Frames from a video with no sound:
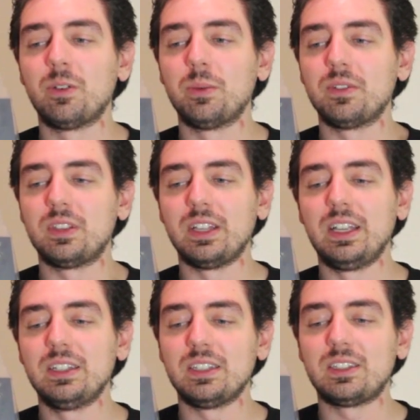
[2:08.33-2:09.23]
For the
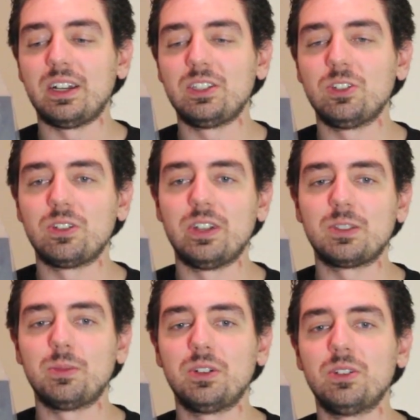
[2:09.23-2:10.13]
latest in sideshow
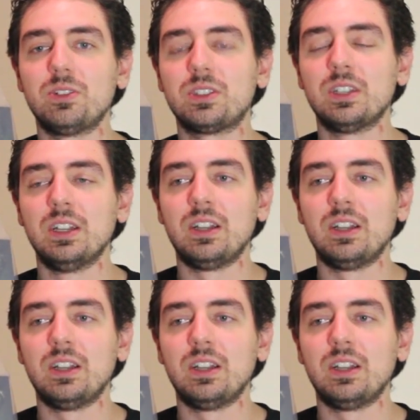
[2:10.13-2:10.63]
collectibles,